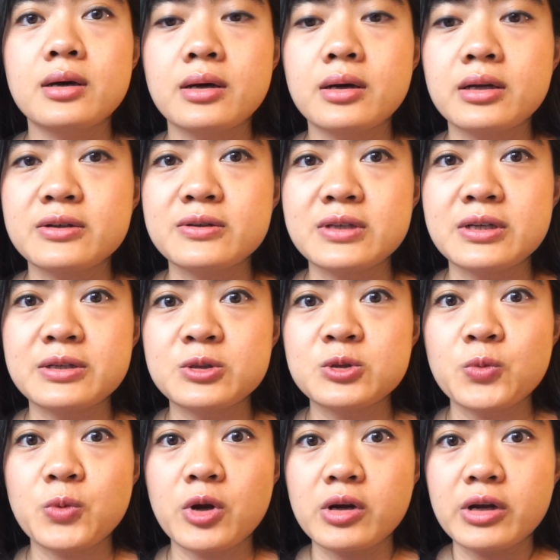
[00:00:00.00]
I decided
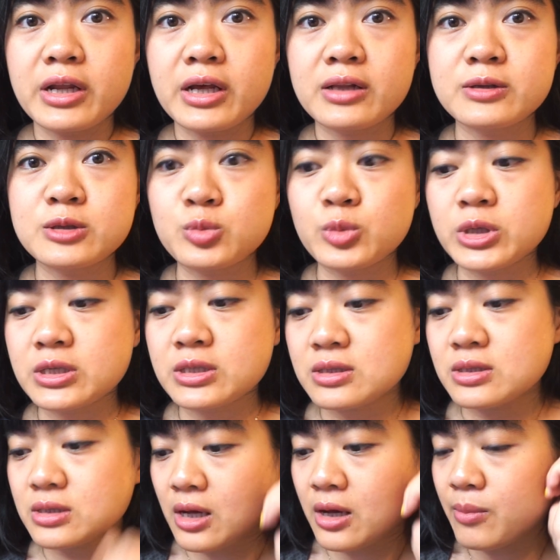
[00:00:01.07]
to wear a necklace
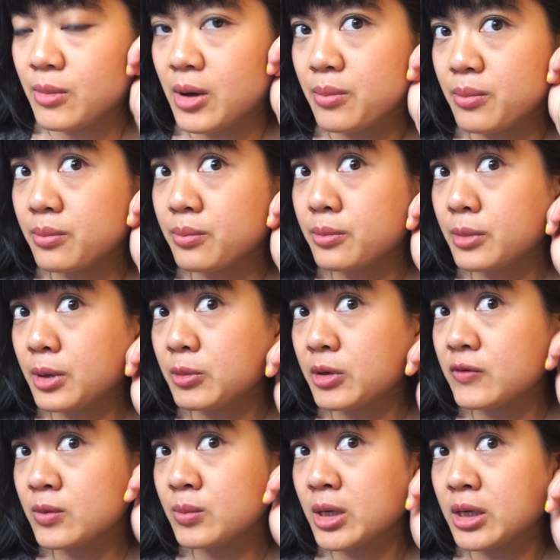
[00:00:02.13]
because I'm
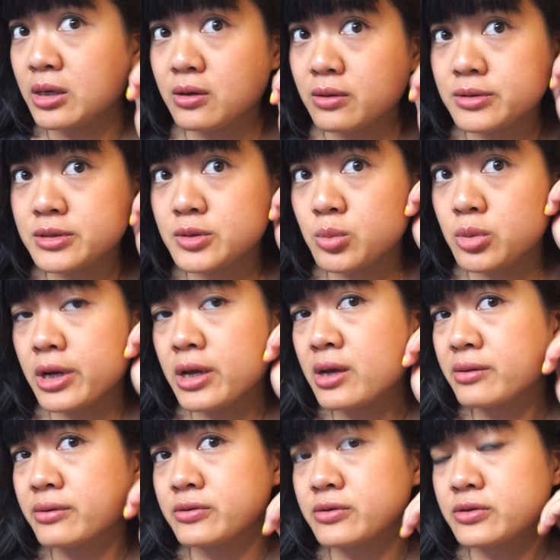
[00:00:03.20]
giving my ears a
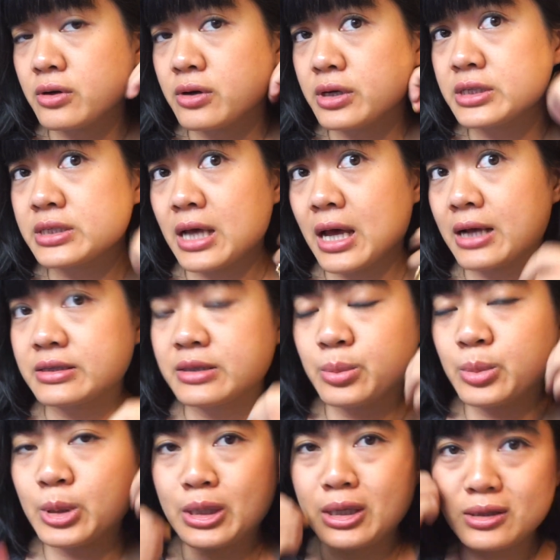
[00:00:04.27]
break. They're starting to act
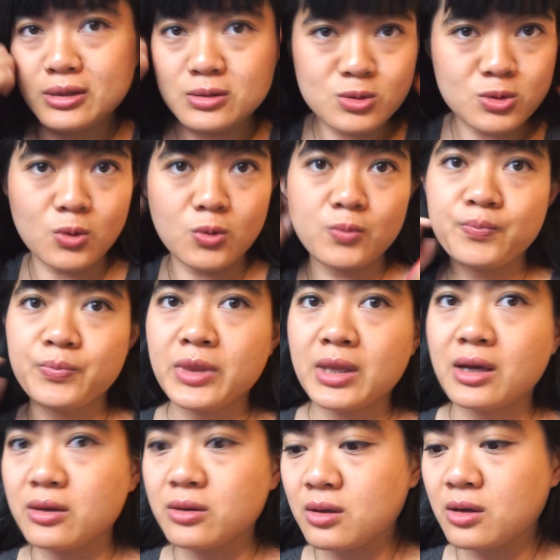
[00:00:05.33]
up again, so
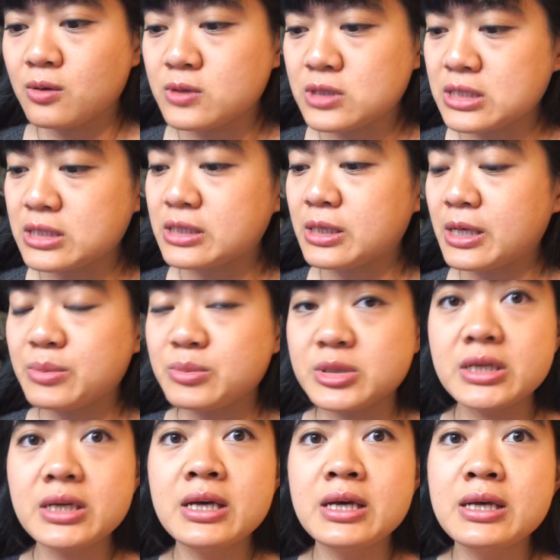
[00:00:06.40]
I thought it was a little
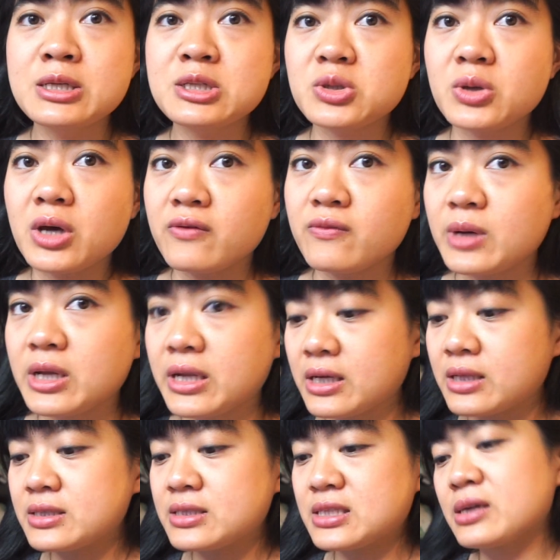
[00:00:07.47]
empty, so I have my
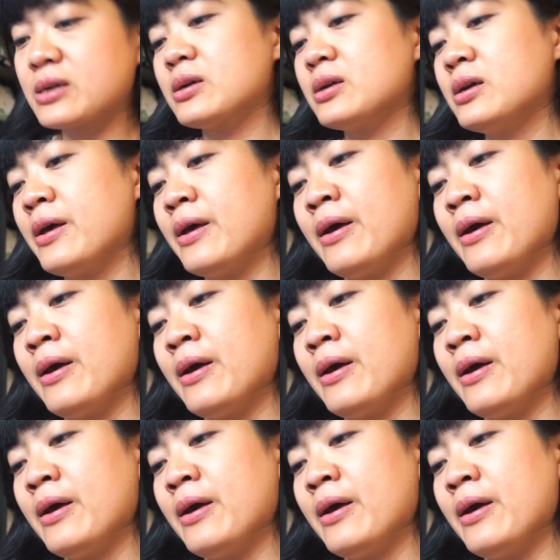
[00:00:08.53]
necklace here.